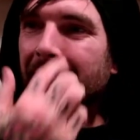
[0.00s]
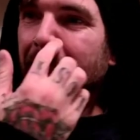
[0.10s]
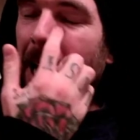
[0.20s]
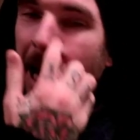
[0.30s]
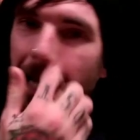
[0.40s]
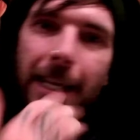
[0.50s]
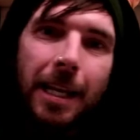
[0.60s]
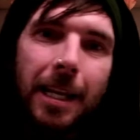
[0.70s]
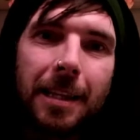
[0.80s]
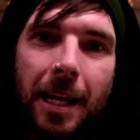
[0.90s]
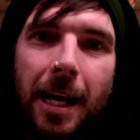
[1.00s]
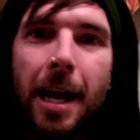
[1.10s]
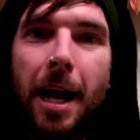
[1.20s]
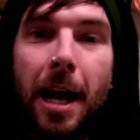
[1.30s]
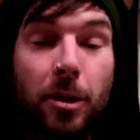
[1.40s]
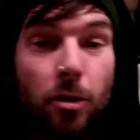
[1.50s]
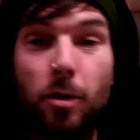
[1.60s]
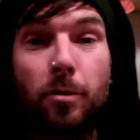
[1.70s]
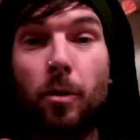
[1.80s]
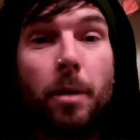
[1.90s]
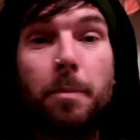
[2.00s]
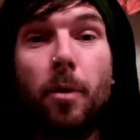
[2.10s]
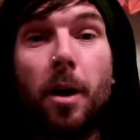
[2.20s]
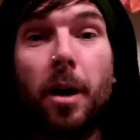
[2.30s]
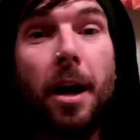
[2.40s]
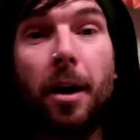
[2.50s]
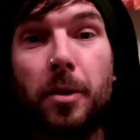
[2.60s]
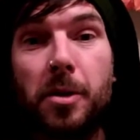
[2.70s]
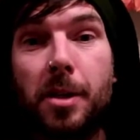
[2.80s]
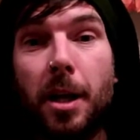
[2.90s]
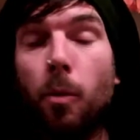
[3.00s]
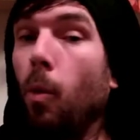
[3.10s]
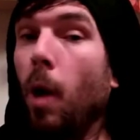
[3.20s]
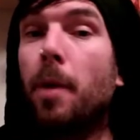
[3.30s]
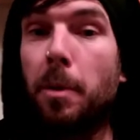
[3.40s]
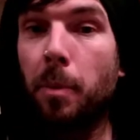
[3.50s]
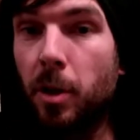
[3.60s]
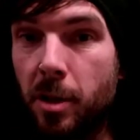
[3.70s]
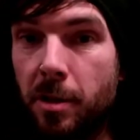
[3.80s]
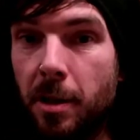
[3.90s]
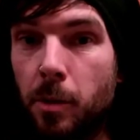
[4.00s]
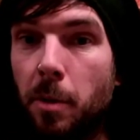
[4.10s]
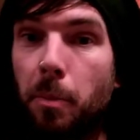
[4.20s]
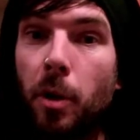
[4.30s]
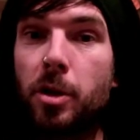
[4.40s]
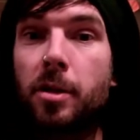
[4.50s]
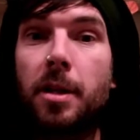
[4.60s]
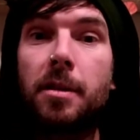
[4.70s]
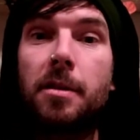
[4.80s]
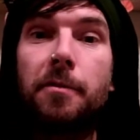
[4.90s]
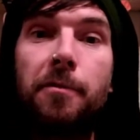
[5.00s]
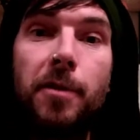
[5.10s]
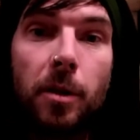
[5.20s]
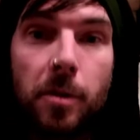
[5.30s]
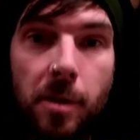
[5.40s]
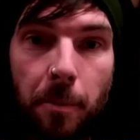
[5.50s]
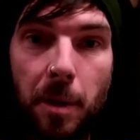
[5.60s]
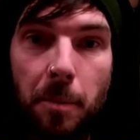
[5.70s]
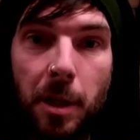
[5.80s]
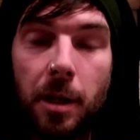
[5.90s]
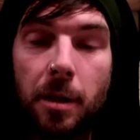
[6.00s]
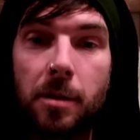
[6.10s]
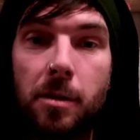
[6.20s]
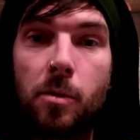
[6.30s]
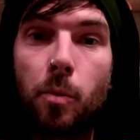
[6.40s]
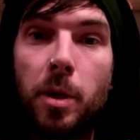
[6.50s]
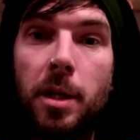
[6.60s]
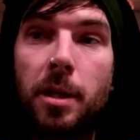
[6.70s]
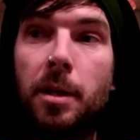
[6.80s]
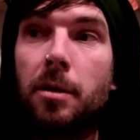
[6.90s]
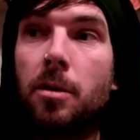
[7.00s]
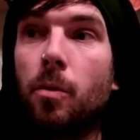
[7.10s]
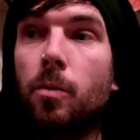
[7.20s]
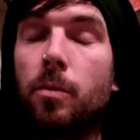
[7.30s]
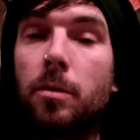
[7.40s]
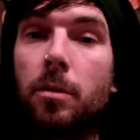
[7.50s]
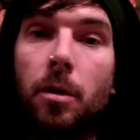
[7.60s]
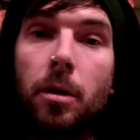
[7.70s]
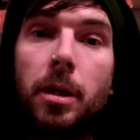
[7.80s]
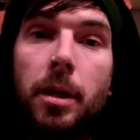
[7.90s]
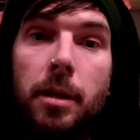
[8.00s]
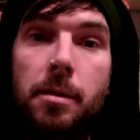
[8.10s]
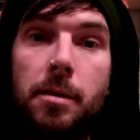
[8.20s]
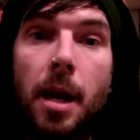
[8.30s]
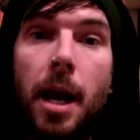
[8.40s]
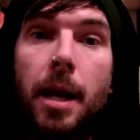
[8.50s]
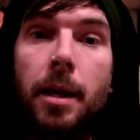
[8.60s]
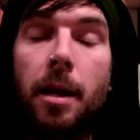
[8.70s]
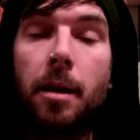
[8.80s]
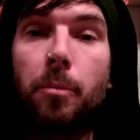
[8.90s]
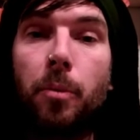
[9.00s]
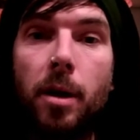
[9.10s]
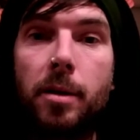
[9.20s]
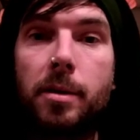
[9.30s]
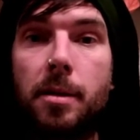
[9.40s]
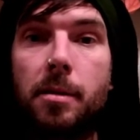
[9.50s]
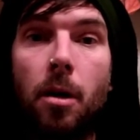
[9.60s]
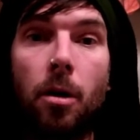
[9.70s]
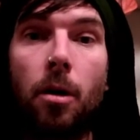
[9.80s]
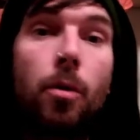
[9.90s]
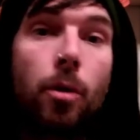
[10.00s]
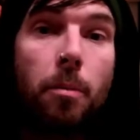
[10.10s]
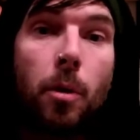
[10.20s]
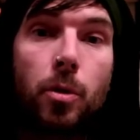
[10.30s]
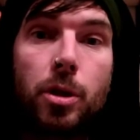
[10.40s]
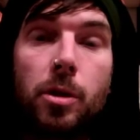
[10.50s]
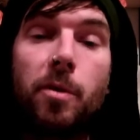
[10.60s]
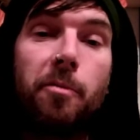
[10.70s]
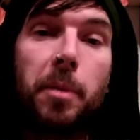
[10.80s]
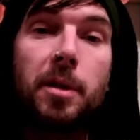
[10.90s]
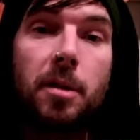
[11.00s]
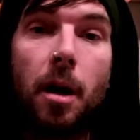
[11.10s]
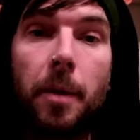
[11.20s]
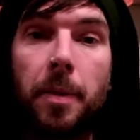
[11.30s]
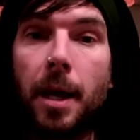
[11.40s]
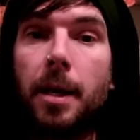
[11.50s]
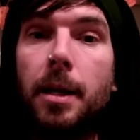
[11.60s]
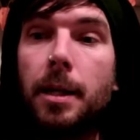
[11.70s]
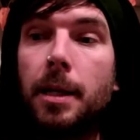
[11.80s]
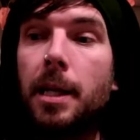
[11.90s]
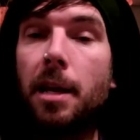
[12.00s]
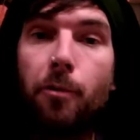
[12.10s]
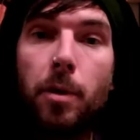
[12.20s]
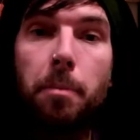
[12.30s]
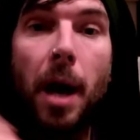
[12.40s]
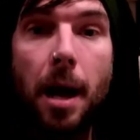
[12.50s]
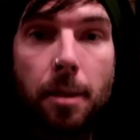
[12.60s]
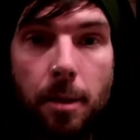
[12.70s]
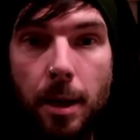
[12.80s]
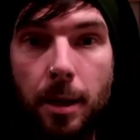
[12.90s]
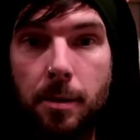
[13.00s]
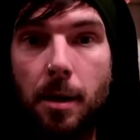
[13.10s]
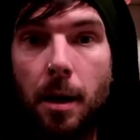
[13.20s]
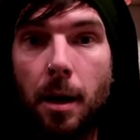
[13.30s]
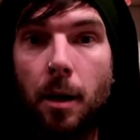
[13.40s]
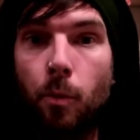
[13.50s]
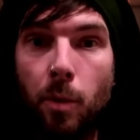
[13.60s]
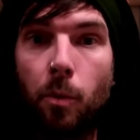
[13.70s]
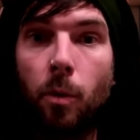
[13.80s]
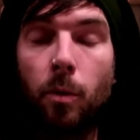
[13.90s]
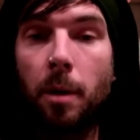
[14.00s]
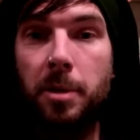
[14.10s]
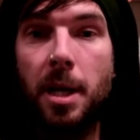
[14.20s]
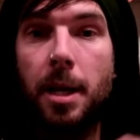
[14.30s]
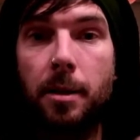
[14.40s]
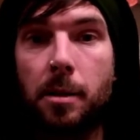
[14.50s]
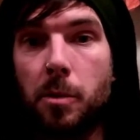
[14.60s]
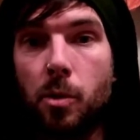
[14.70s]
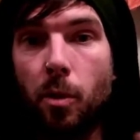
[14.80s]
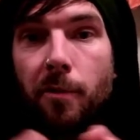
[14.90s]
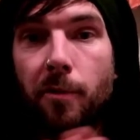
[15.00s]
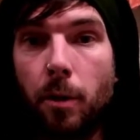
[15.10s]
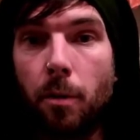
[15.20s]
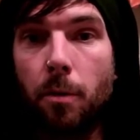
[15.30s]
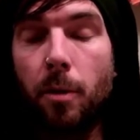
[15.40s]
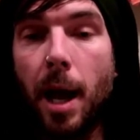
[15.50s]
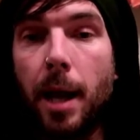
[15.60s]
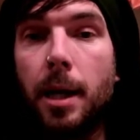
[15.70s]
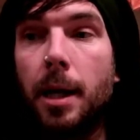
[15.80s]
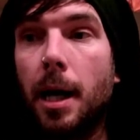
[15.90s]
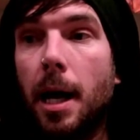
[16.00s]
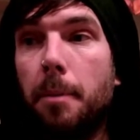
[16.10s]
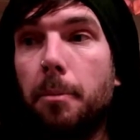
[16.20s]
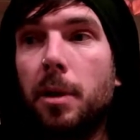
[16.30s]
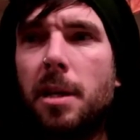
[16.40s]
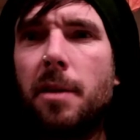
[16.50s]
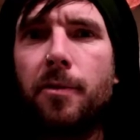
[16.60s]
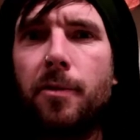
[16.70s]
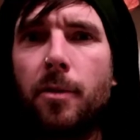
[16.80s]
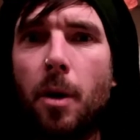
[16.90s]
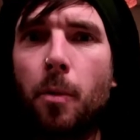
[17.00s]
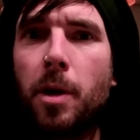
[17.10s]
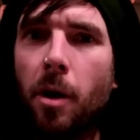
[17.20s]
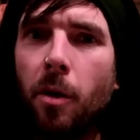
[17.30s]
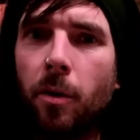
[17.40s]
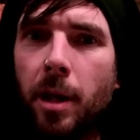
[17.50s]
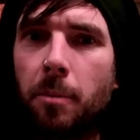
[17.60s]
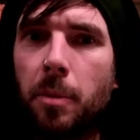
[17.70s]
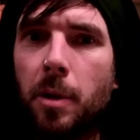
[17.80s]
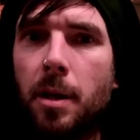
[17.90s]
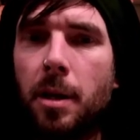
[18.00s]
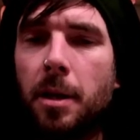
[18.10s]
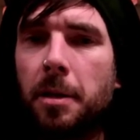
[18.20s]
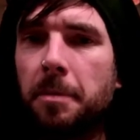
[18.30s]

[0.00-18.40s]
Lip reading: I get it. Like, I don't get me wrong. I understand why we purchase things. We purchase things to feel something because we don't look inside and process our own emotions. We've been taught that if we buy things, we will obtain some sort of feeling through that. I believe that we all can be